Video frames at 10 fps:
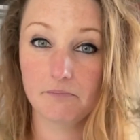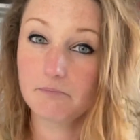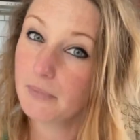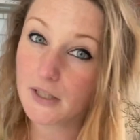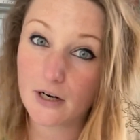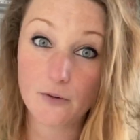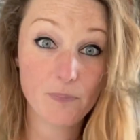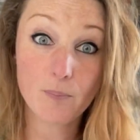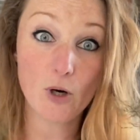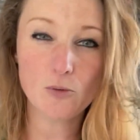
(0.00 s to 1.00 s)
But you know,
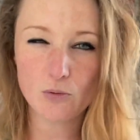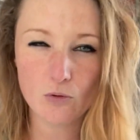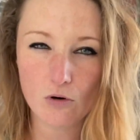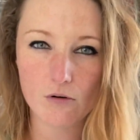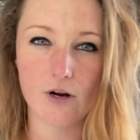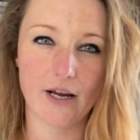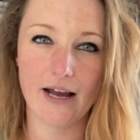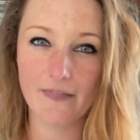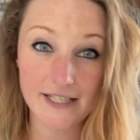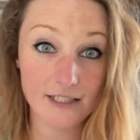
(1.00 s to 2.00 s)
the bulbs were all right,
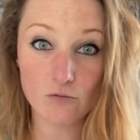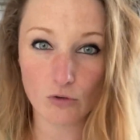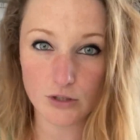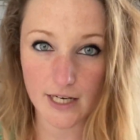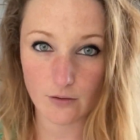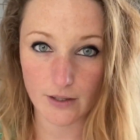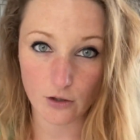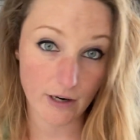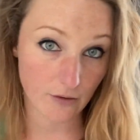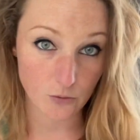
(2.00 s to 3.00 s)
and they didn't rot out in the
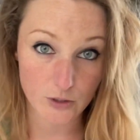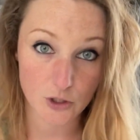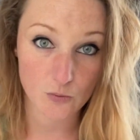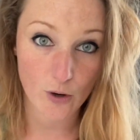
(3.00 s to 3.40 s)
ground, which is what